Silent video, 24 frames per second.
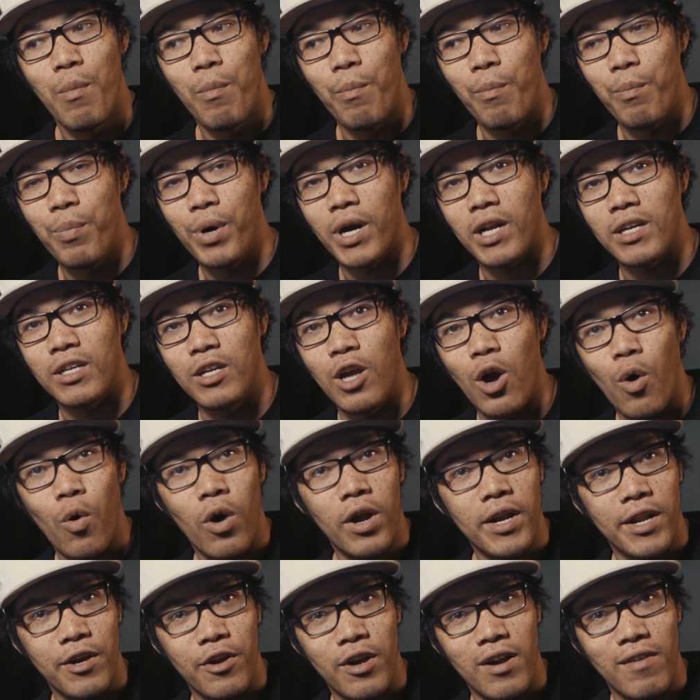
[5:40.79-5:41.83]
But go
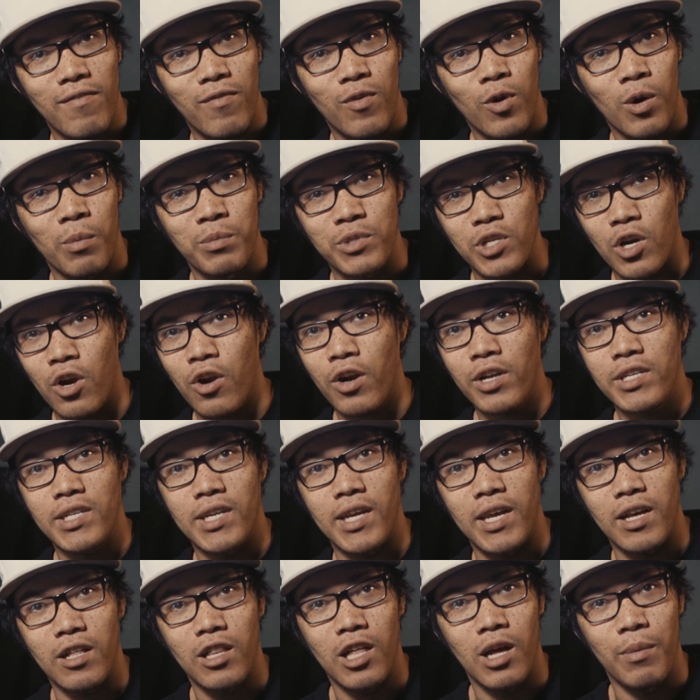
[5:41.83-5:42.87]
on internet forums,
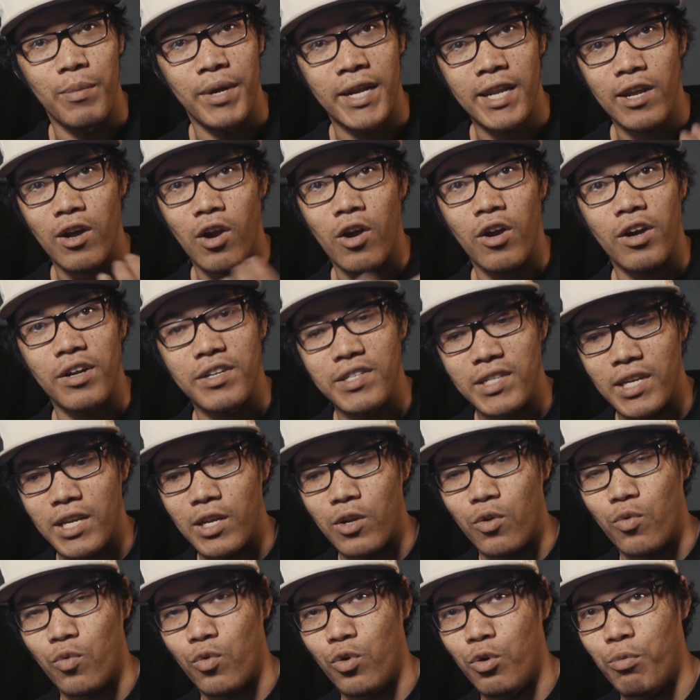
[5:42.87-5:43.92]
RX8 Club, any
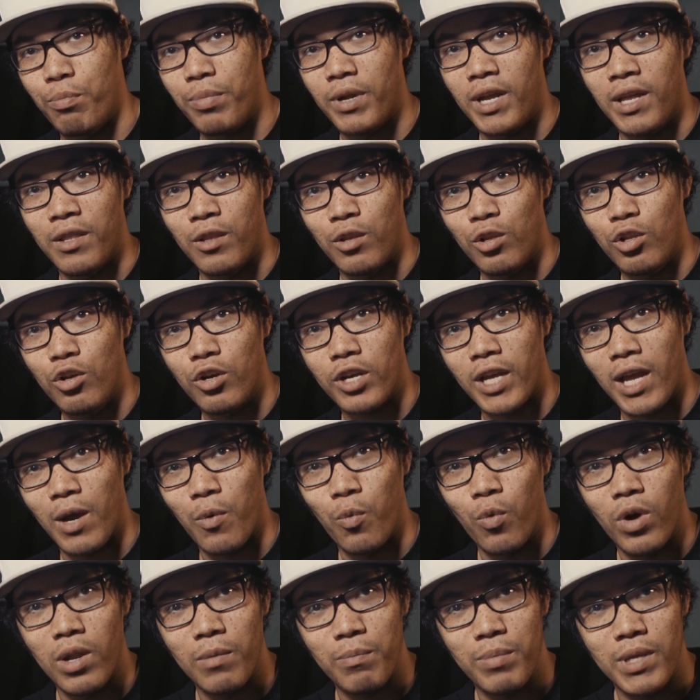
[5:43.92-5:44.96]
RX8 group, and look at
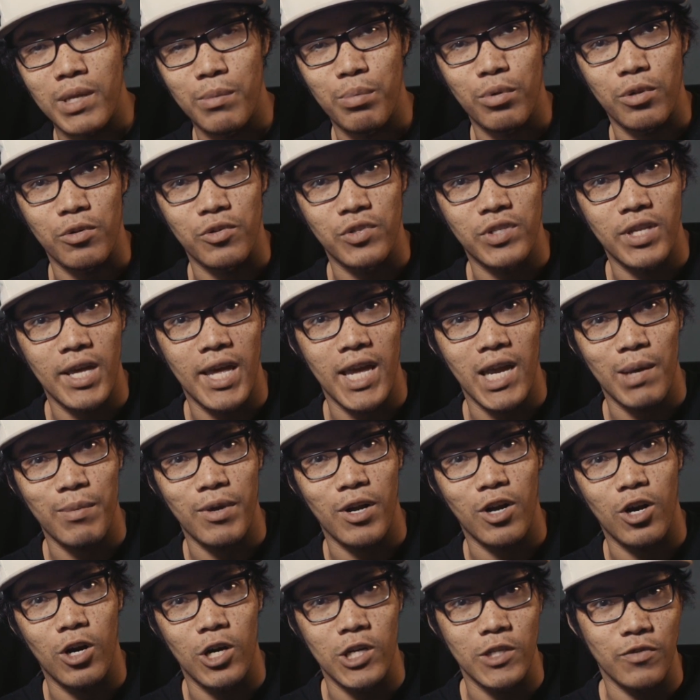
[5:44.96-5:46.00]
what people are saying
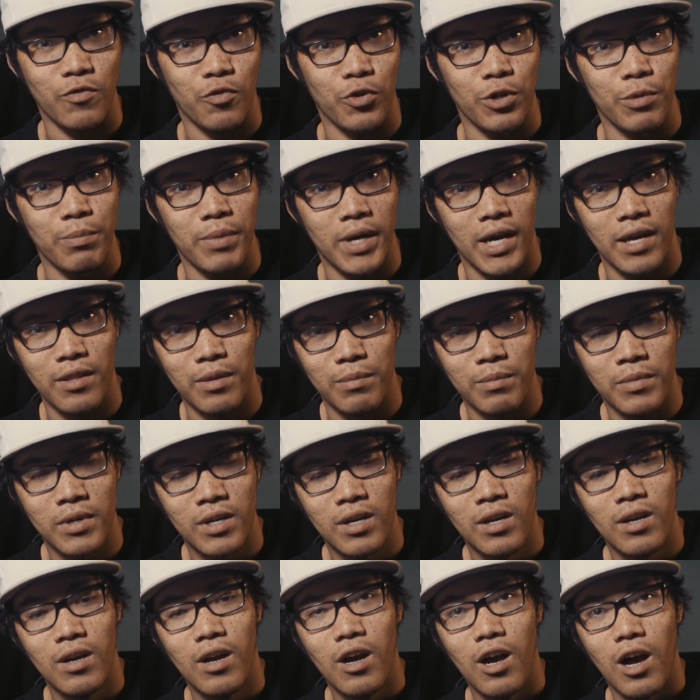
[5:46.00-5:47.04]
about cars before you buy them.
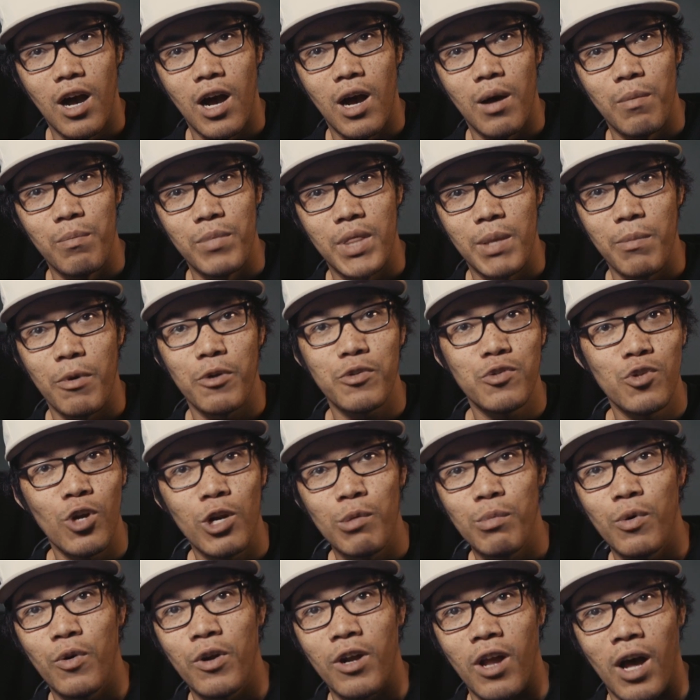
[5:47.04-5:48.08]
The most
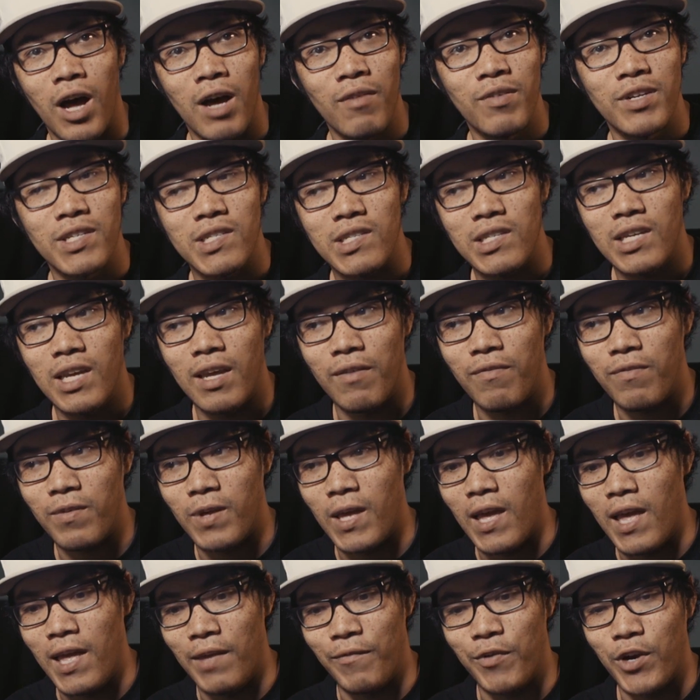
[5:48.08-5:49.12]
notable one, obviously, if
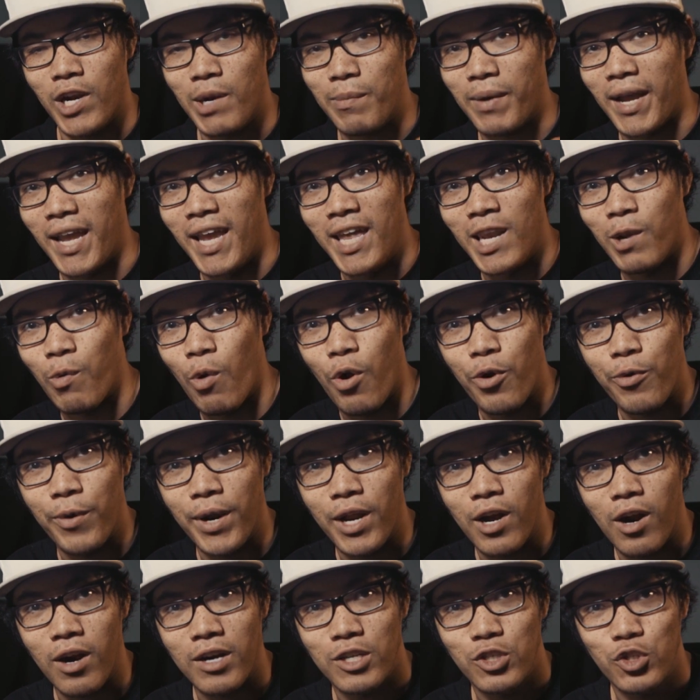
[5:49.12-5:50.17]
you're going to buy any rotary
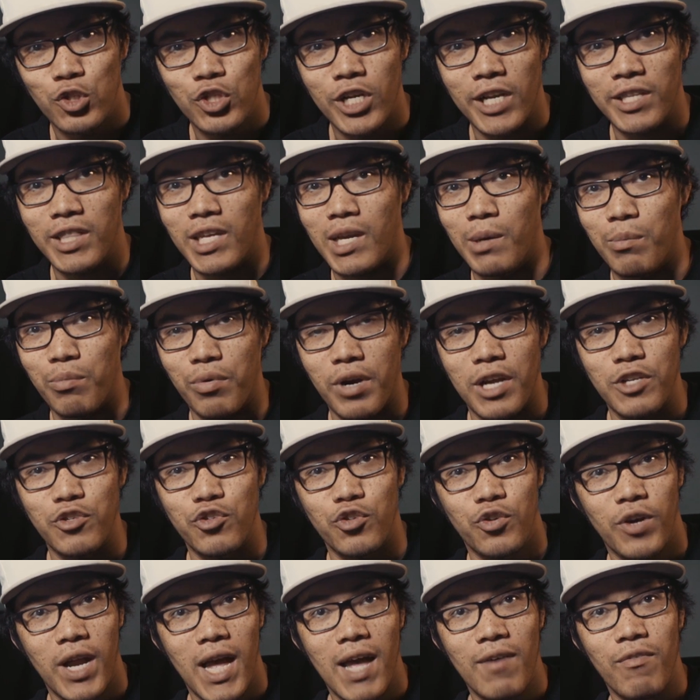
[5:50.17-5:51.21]
car, is check the
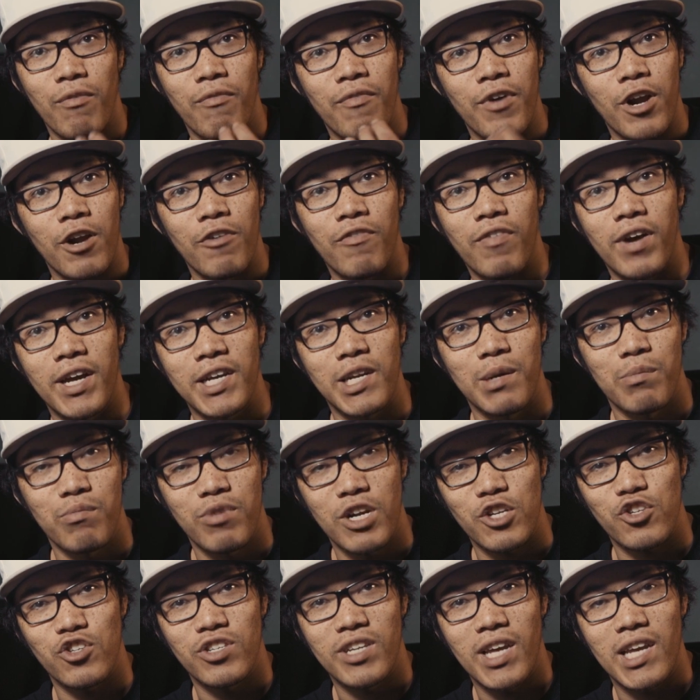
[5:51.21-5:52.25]
compression or have a verified
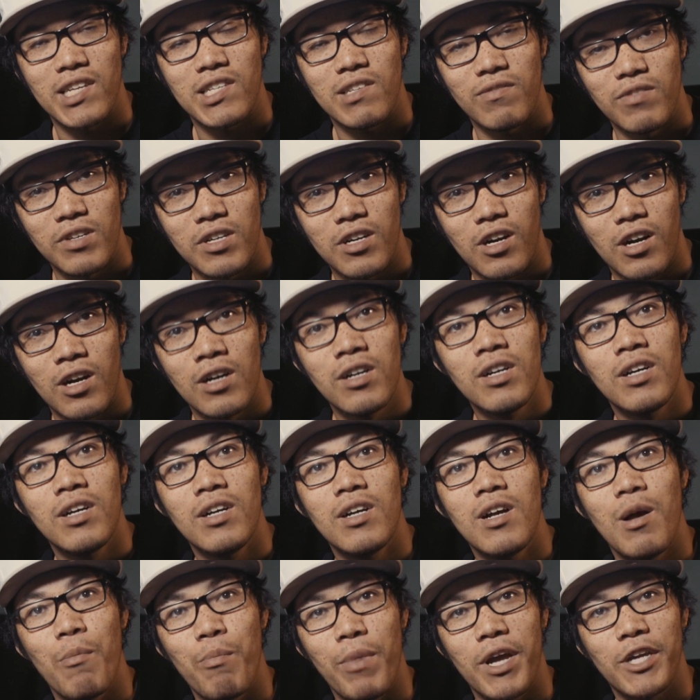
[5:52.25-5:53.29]
compression test of the car.
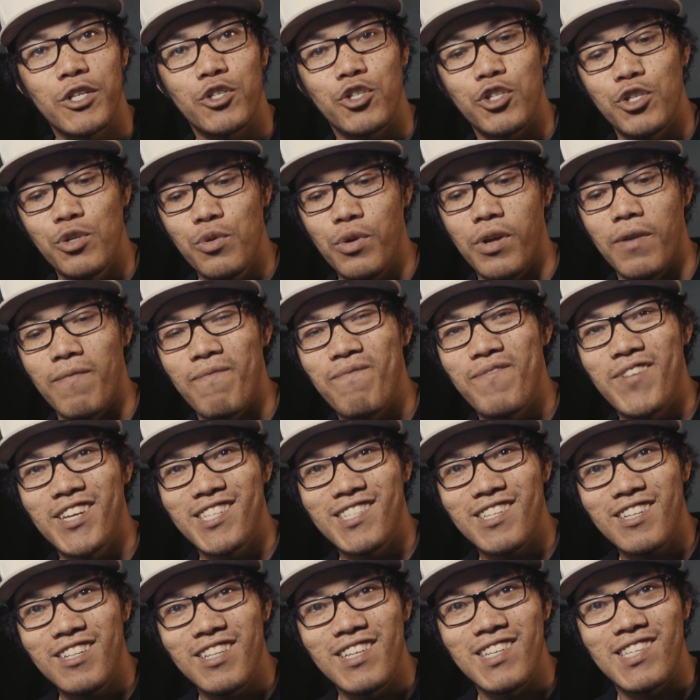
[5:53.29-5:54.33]
Make sure you can
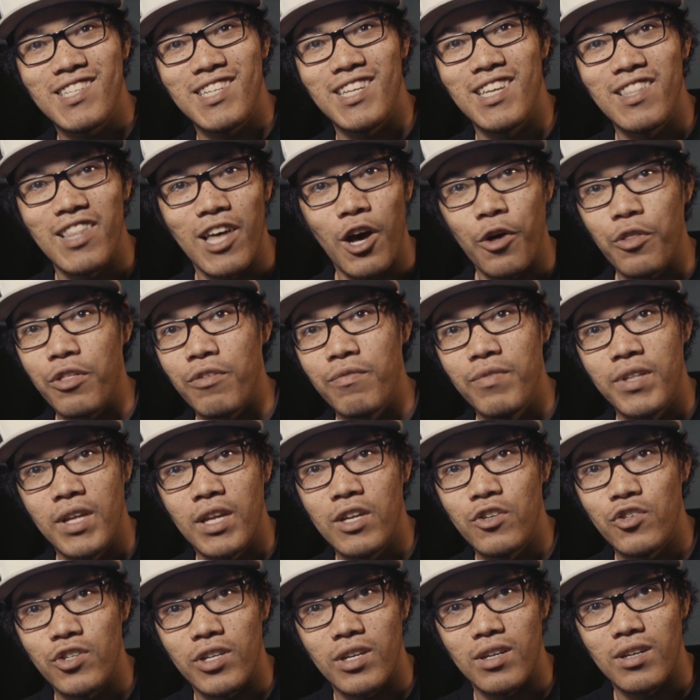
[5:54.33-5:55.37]
physically see the health of the
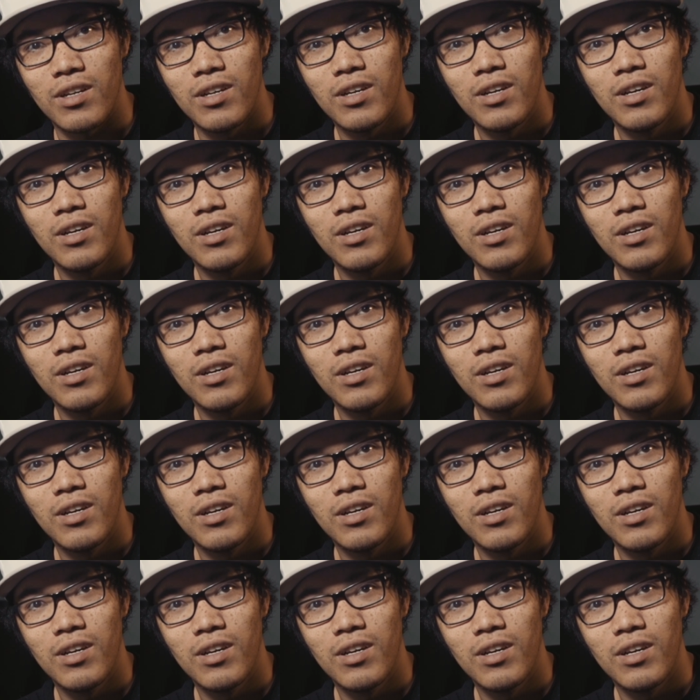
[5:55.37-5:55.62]
engine.